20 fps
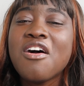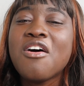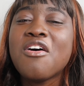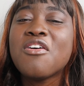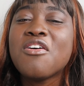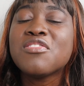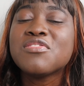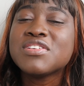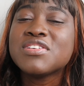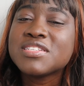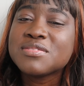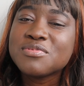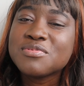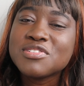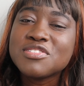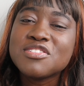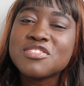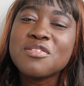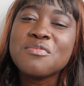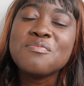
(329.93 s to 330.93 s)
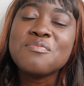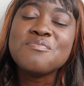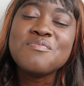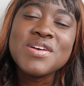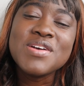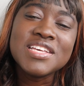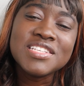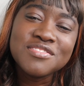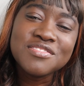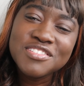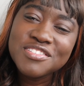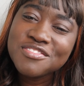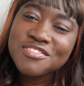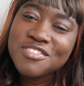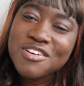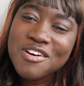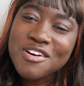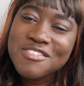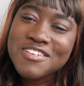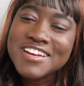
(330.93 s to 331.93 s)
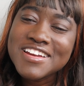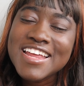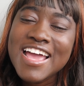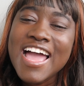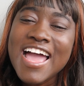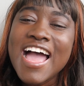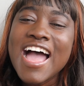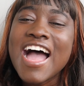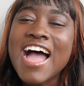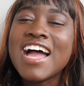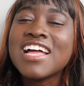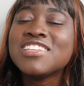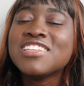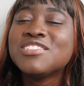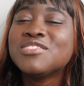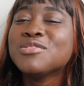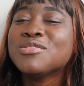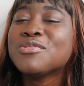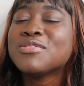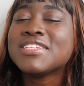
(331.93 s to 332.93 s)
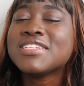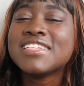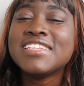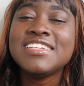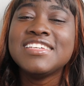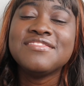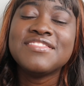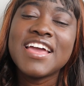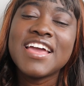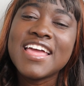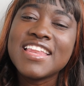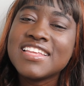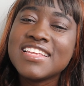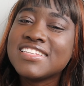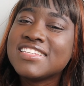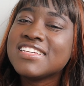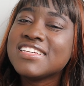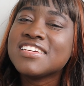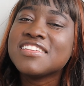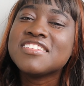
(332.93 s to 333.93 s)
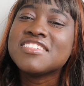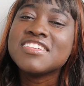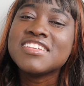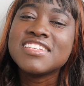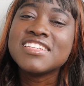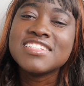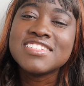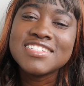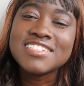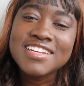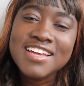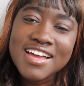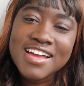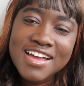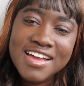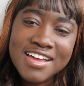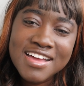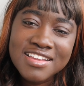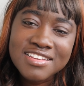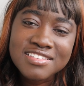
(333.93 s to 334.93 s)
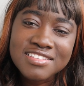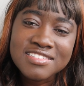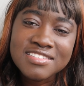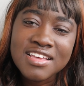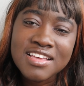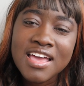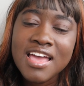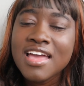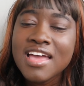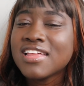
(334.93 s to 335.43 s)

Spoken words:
always put your best foot forward and don't leave anything to chance.